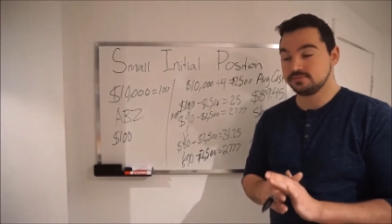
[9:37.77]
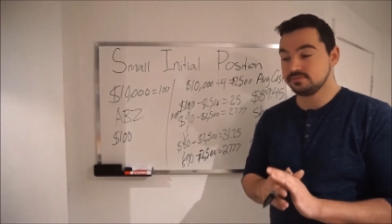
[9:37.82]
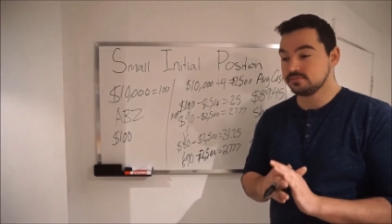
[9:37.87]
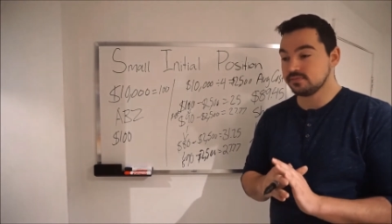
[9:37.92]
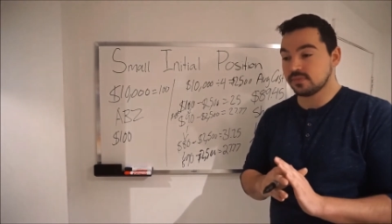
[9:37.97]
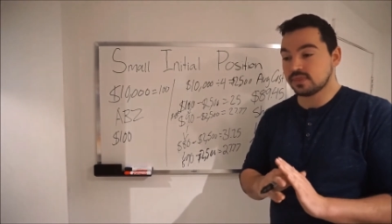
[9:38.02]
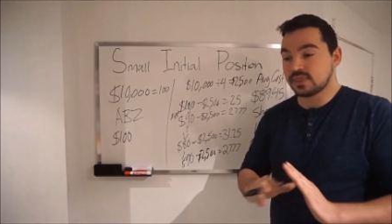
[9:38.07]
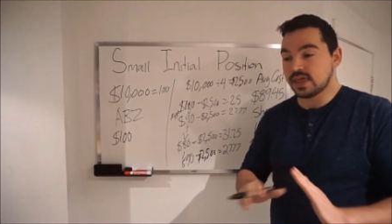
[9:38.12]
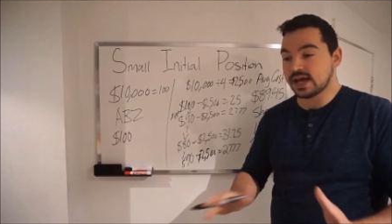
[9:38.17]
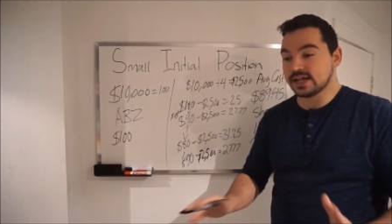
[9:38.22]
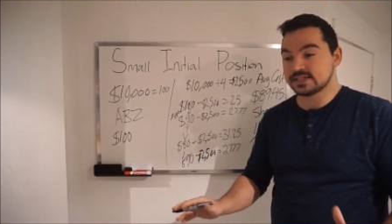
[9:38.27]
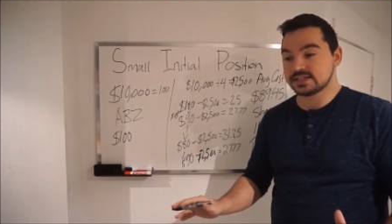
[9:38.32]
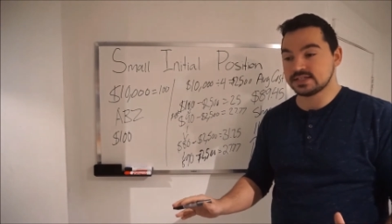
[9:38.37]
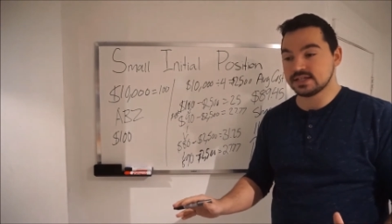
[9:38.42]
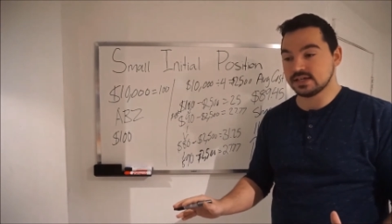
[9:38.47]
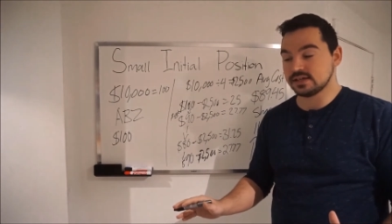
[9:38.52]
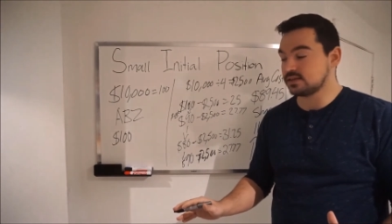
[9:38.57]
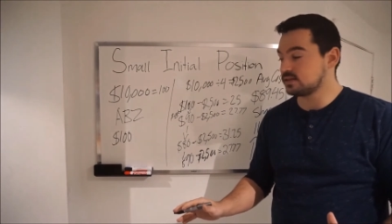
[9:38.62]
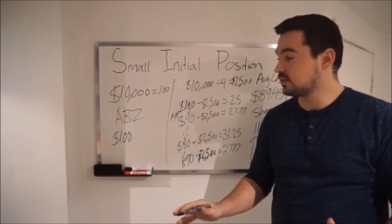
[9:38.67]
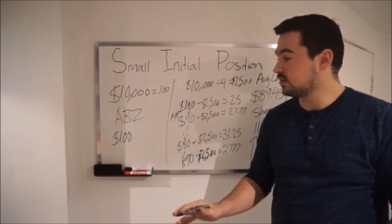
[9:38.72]
That's
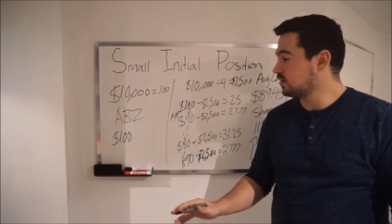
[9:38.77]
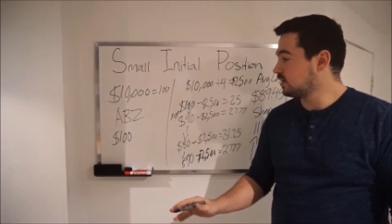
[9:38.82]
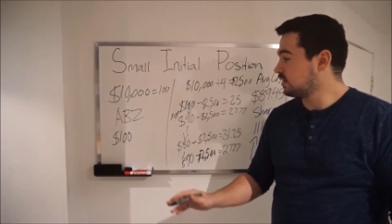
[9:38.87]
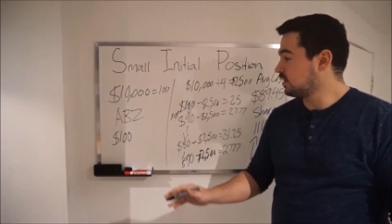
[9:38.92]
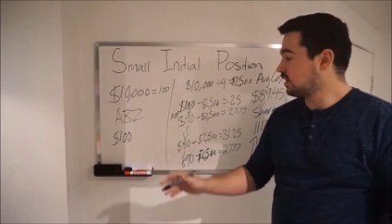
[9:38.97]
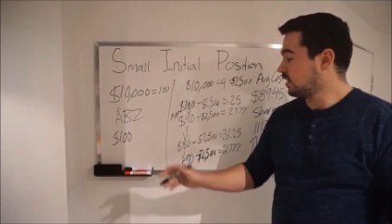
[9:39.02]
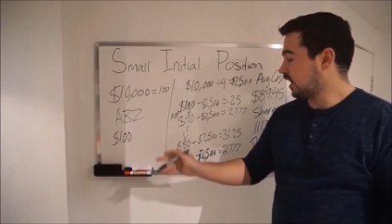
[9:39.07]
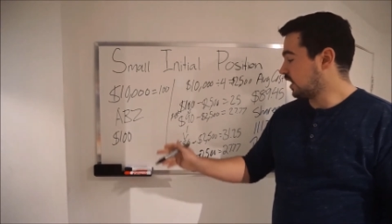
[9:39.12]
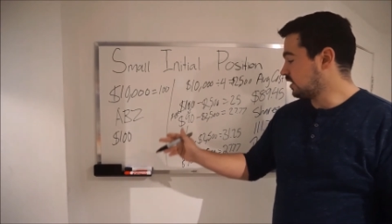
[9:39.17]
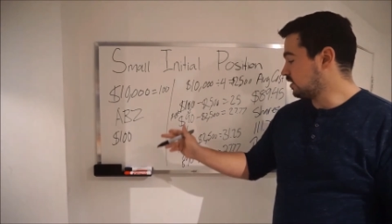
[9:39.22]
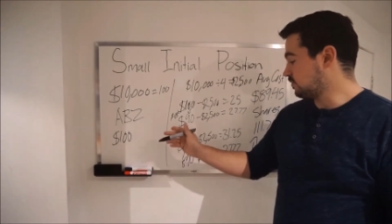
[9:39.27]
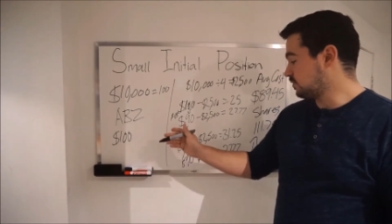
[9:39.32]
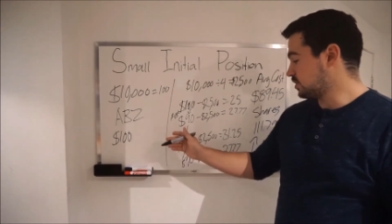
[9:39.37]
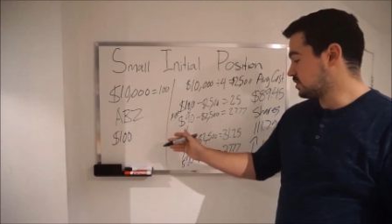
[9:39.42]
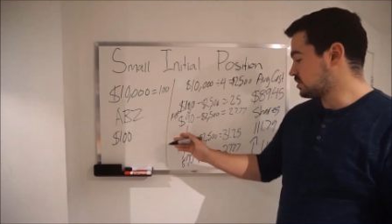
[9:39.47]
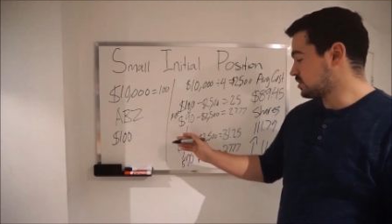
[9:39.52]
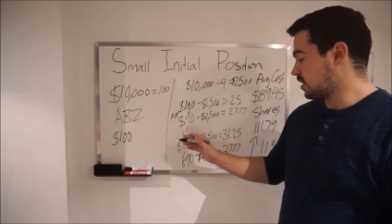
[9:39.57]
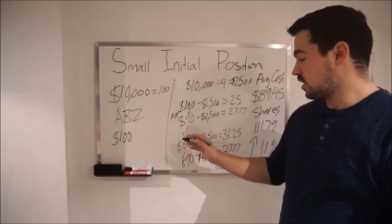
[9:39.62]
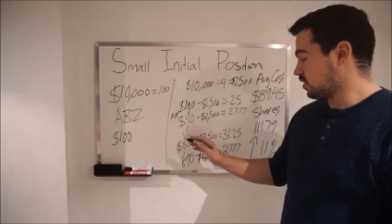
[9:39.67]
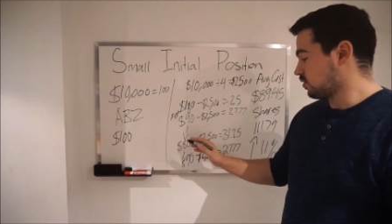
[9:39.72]
it. And if the
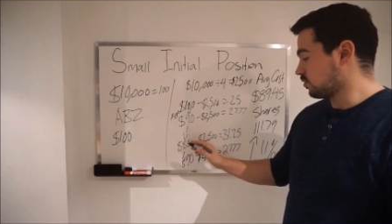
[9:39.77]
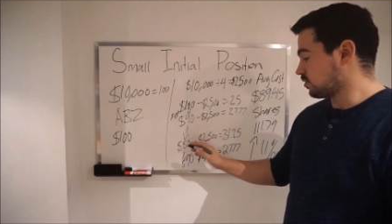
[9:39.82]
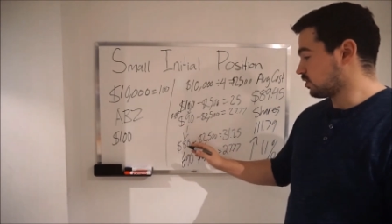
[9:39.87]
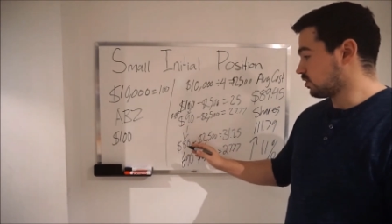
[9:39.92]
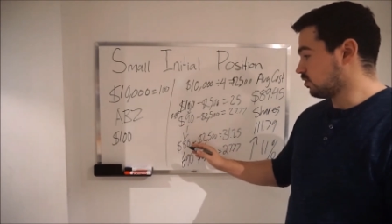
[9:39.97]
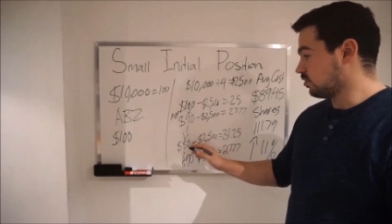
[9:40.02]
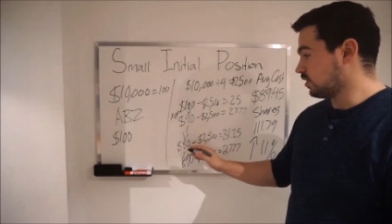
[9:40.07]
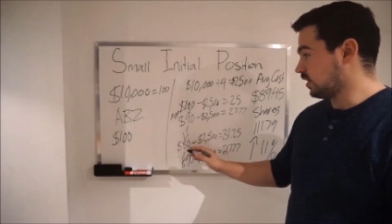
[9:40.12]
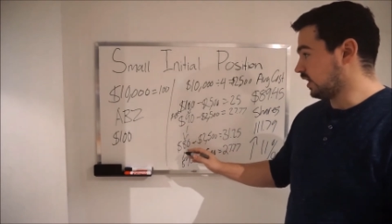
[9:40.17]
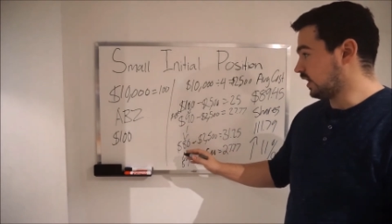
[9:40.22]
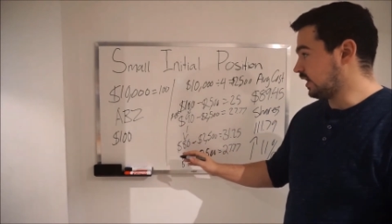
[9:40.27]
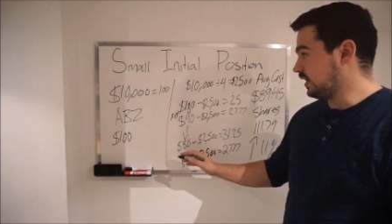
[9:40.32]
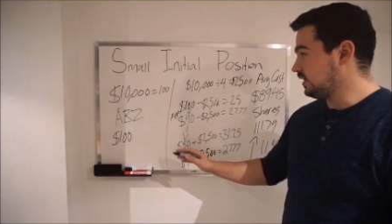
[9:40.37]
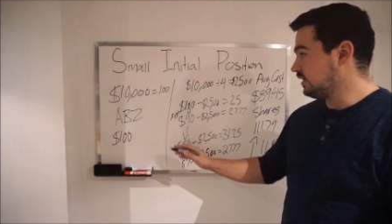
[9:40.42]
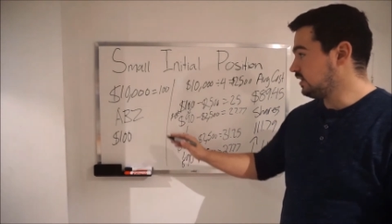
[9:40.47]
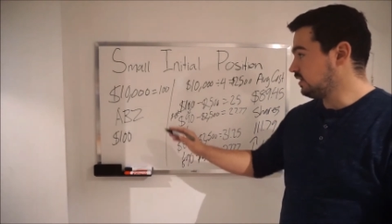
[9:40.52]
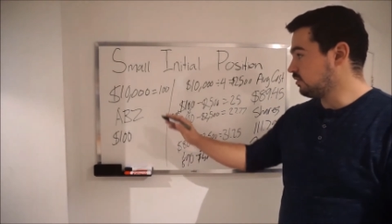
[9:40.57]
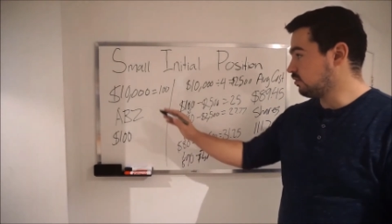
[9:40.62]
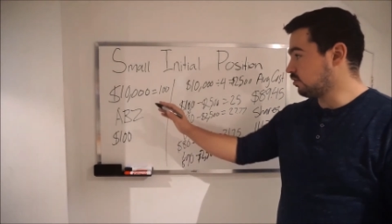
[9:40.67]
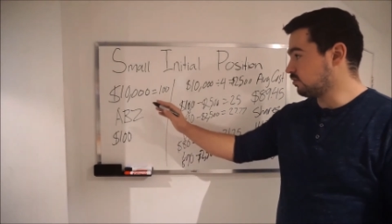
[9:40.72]
stock were to go to
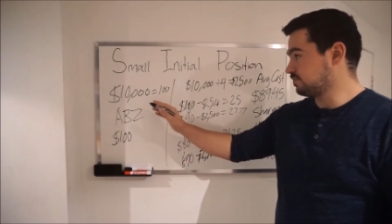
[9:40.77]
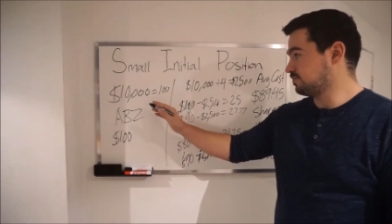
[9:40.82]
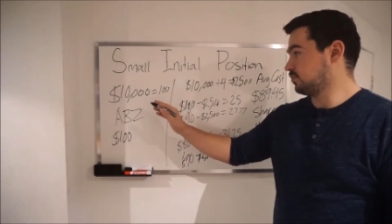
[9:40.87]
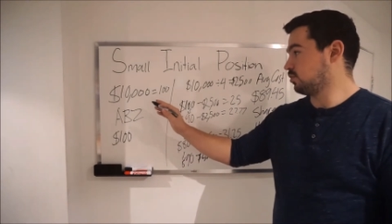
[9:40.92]
80,